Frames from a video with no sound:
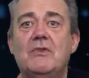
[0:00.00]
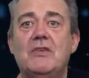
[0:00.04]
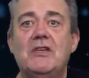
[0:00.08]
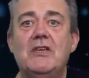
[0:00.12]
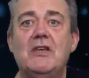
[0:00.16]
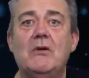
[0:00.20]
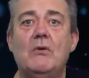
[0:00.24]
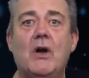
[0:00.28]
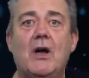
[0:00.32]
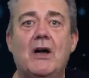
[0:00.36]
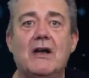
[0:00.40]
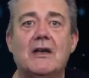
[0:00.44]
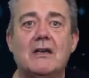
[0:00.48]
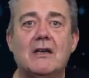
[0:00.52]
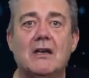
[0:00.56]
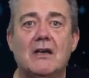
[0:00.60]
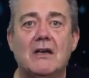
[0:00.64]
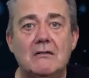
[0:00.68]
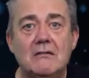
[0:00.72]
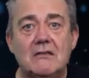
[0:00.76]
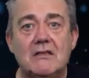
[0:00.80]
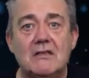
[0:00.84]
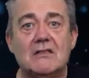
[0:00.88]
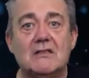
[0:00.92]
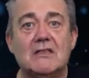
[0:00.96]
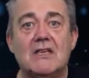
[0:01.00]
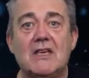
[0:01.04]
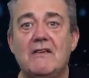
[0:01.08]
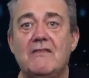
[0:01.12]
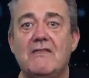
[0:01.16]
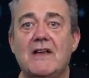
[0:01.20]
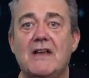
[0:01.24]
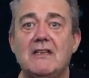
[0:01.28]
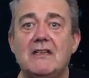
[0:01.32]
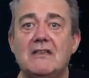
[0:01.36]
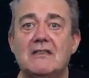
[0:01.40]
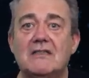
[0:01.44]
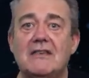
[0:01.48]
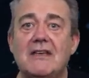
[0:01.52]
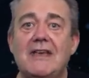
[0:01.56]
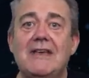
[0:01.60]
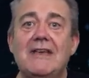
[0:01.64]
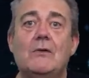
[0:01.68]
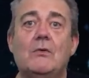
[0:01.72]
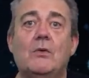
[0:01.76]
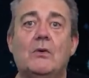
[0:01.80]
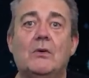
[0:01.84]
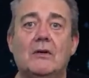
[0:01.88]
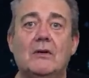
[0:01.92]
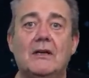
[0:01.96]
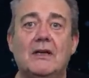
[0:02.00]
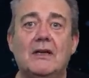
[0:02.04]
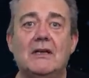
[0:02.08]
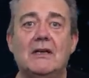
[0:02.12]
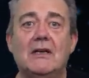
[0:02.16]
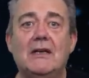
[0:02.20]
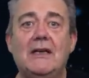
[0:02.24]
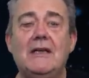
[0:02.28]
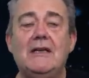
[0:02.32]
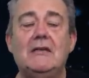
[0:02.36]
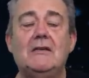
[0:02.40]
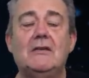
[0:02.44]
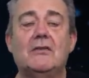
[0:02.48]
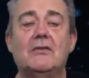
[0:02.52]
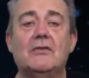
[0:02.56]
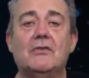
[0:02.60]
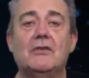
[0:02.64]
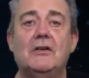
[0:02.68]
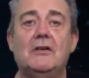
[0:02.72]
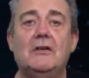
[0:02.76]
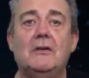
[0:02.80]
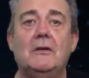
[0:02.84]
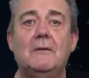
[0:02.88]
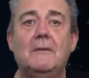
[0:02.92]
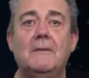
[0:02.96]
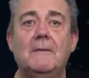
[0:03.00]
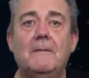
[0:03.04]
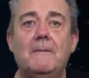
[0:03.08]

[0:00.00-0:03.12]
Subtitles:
the UI code to see if any SQL had leaked through.